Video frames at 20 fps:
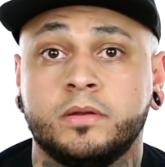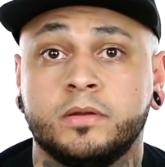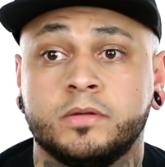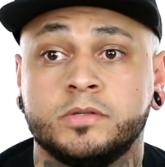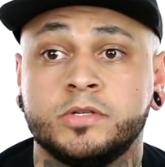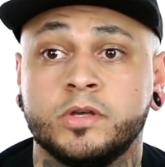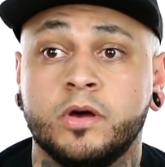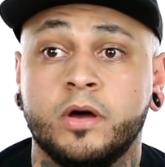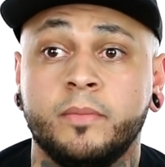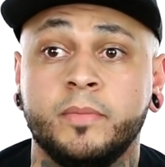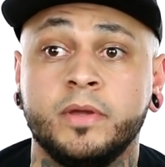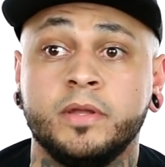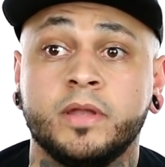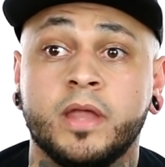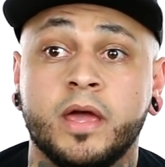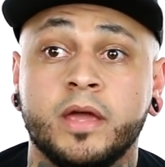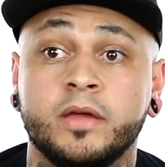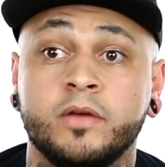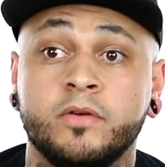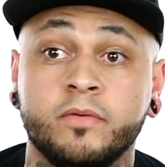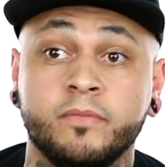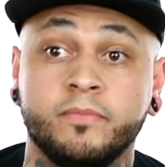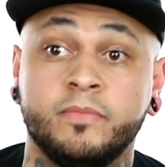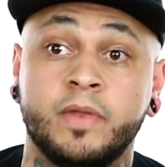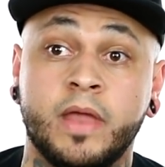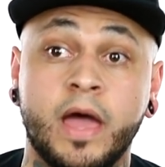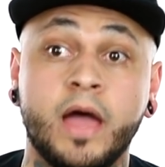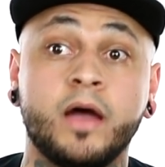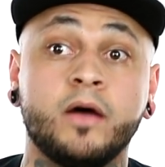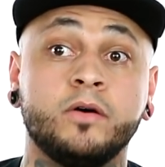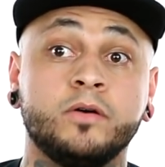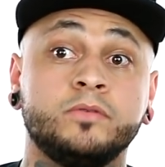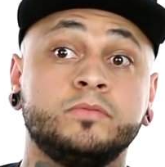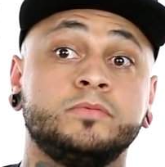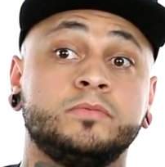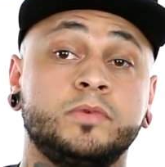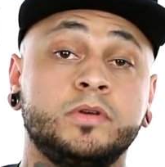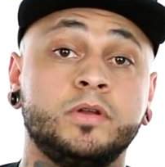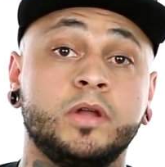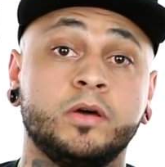So, I mean, like, now,
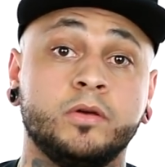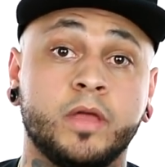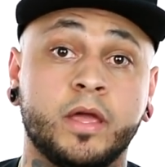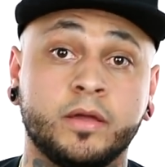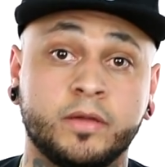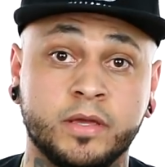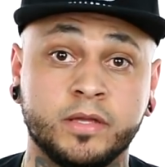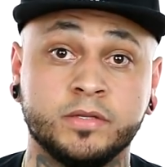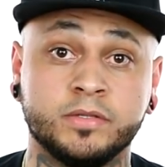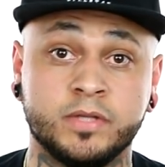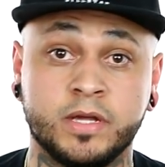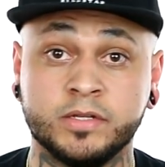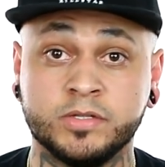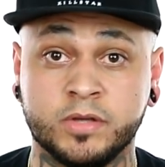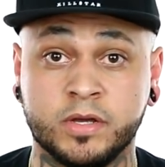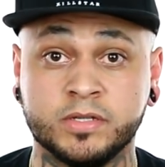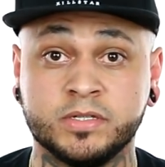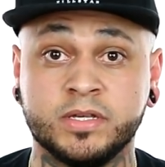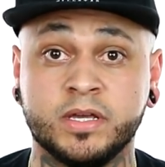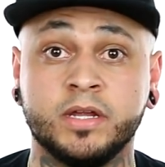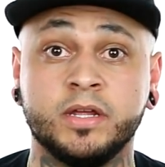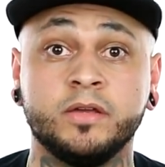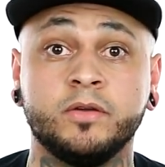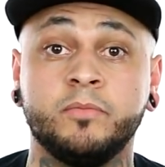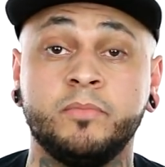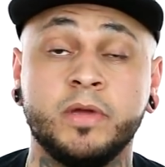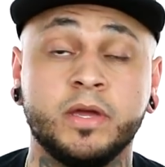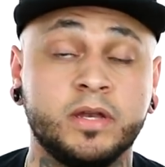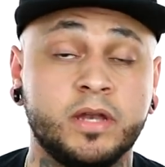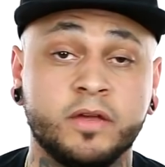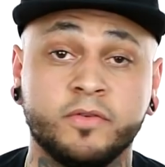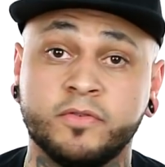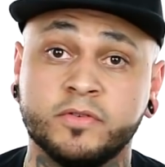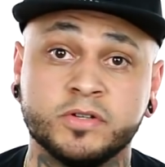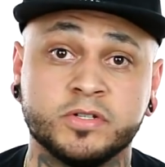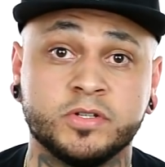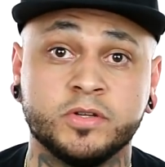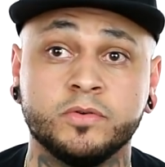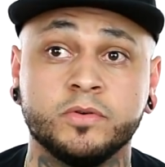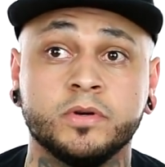you know, like, it. That's all I'm saying. It would be a
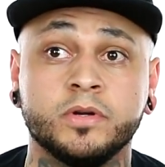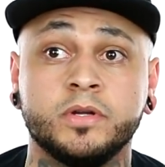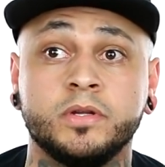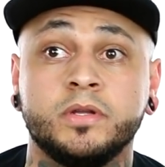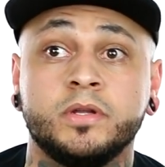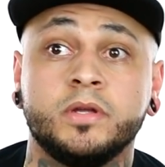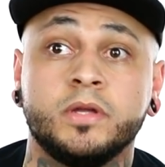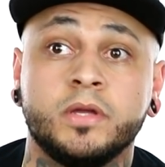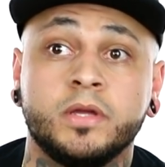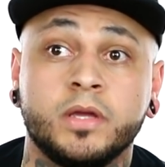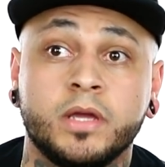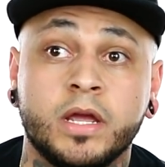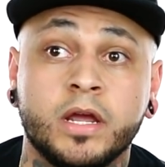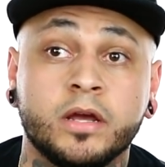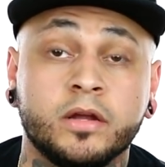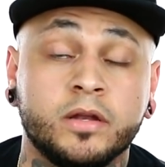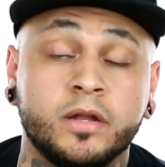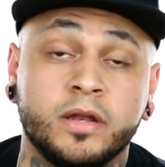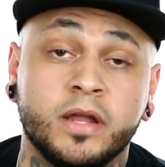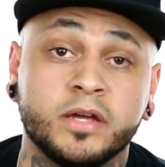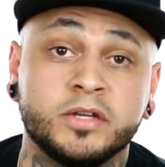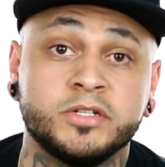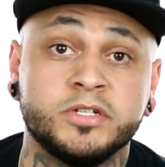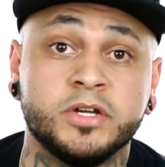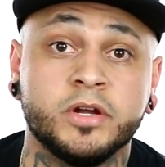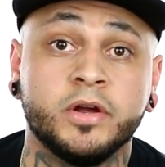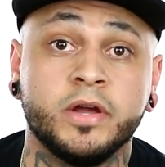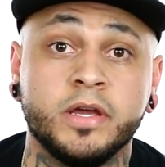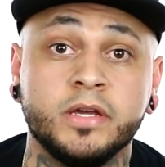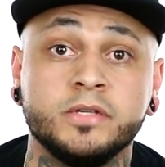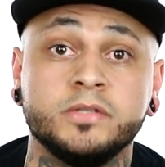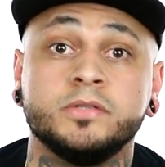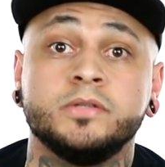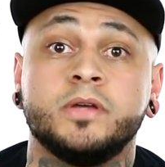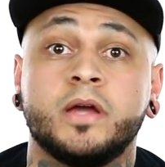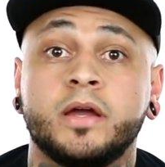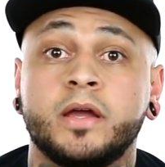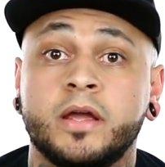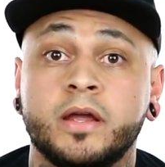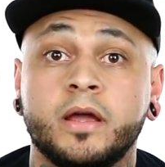different story here in the next year
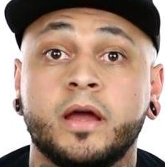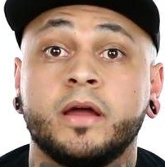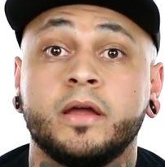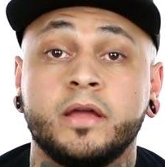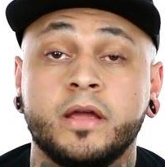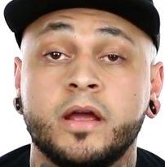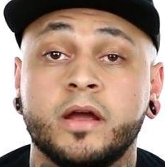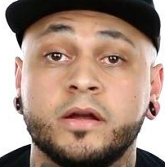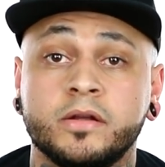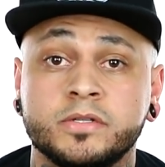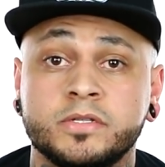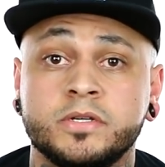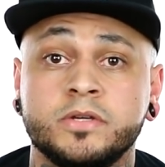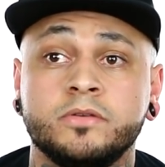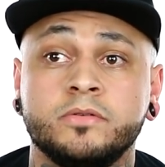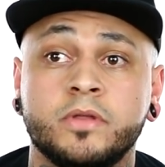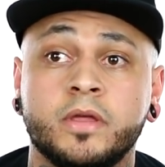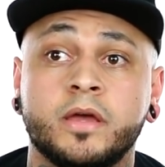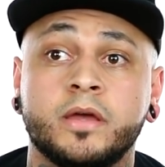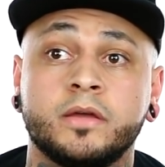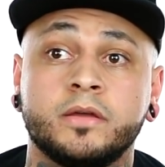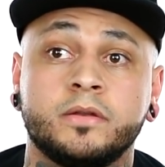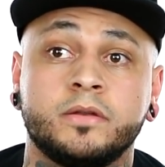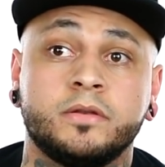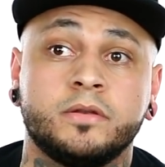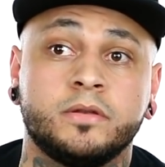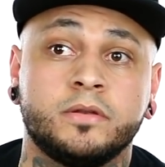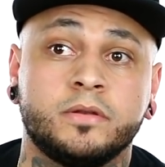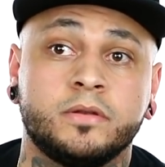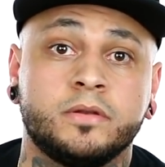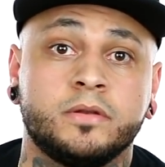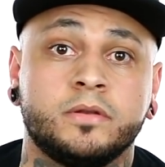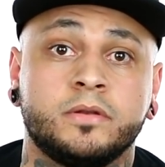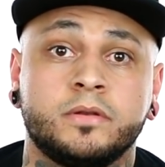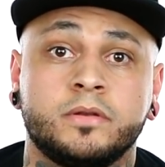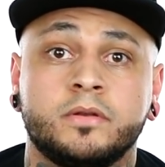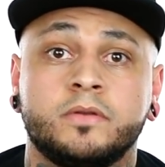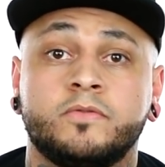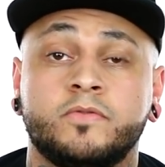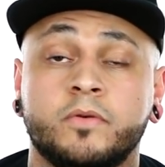easily. I, I can guarantee you that.
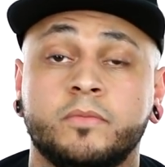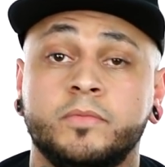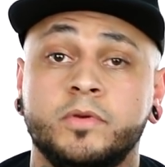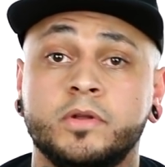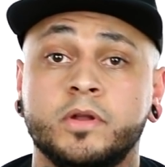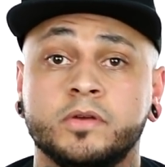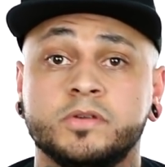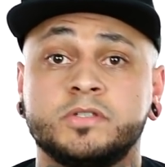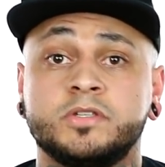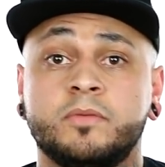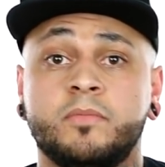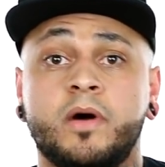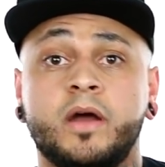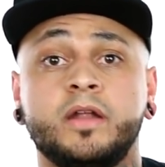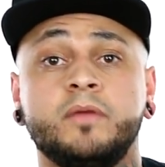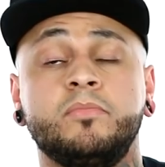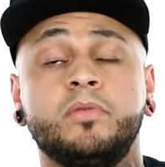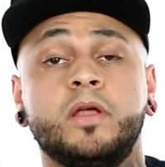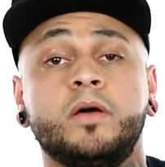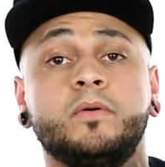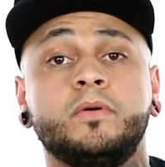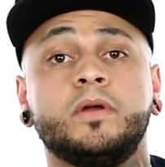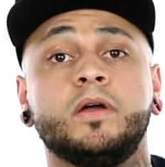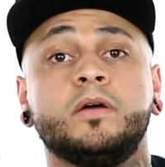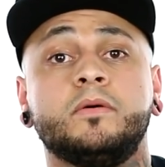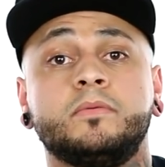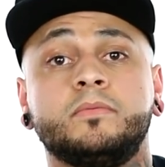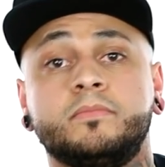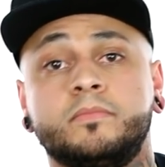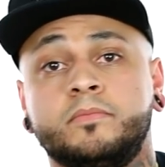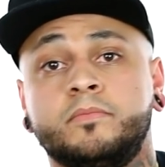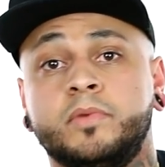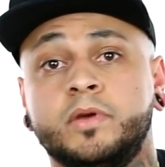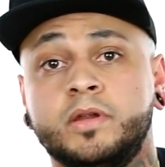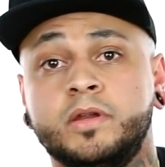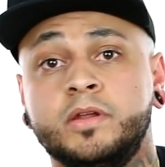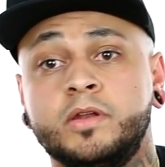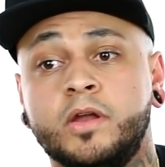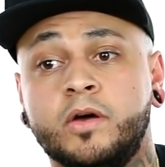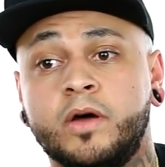From, you know, somebody blowing up.
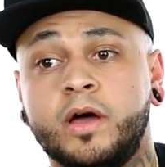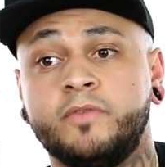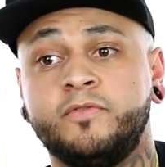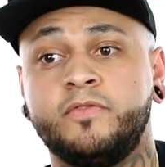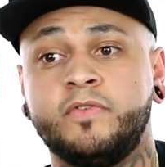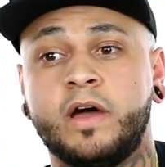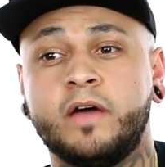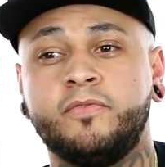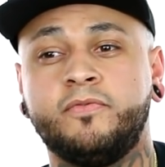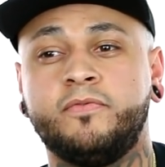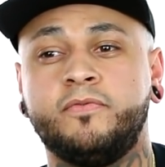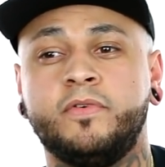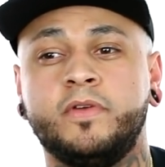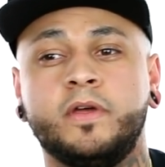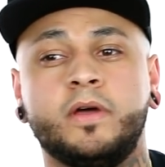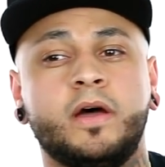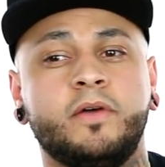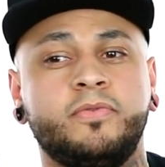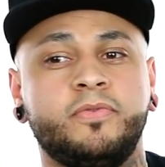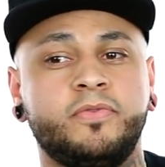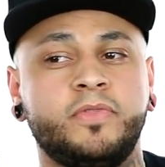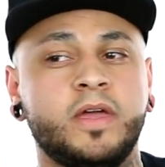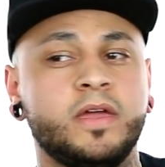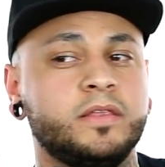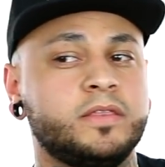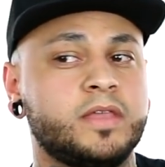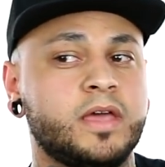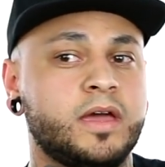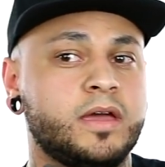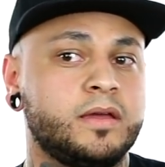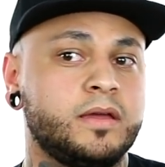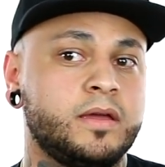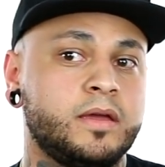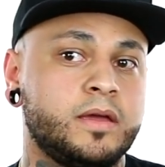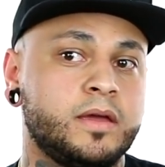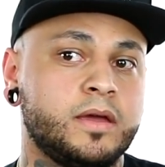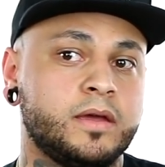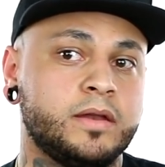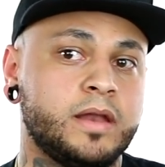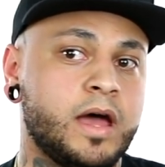But, you know, I, I, feel, I think that
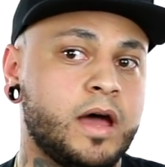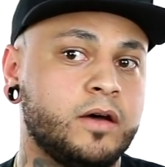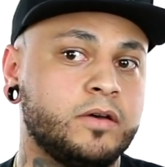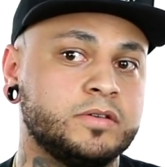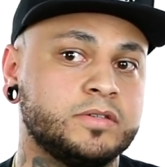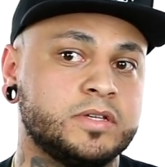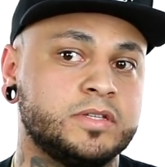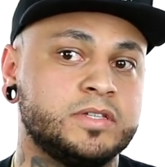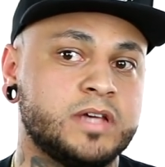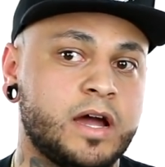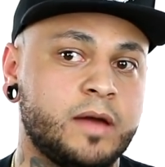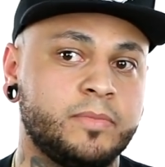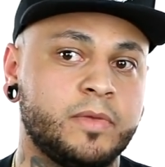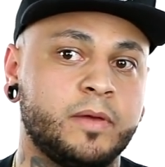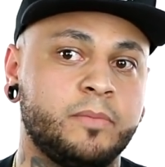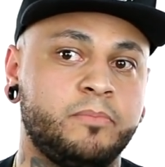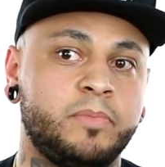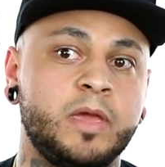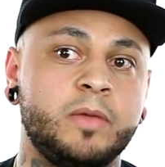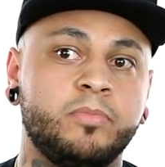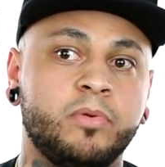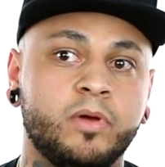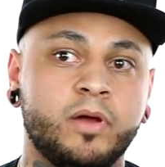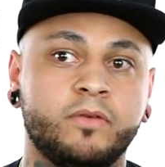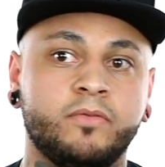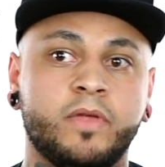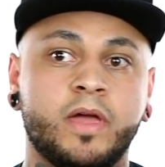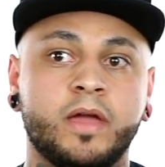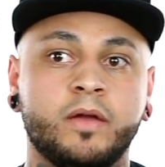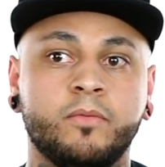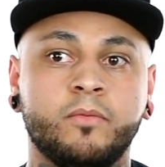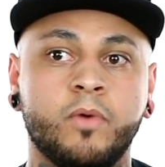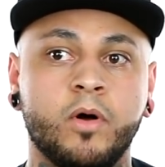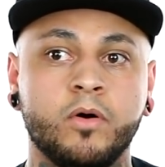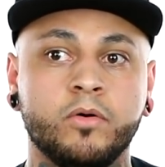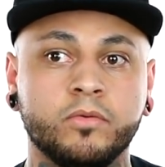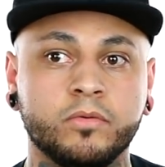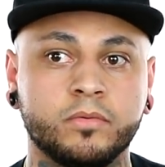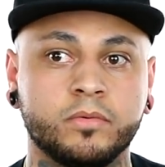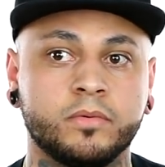now is the time that people have, like,
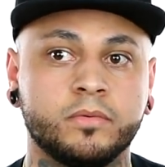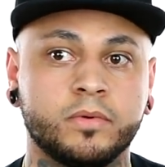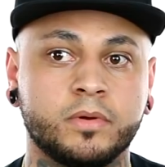woke